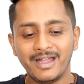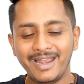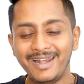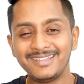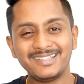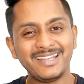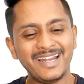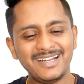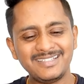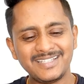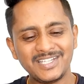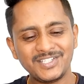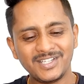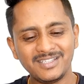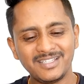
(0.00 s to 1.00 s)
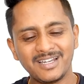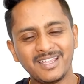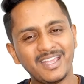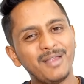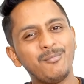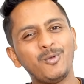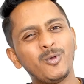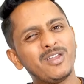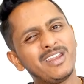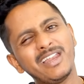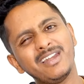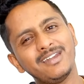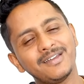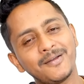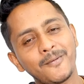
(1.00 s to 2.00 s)
It is an end session that came to an
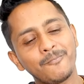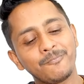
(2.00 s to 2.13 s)
end.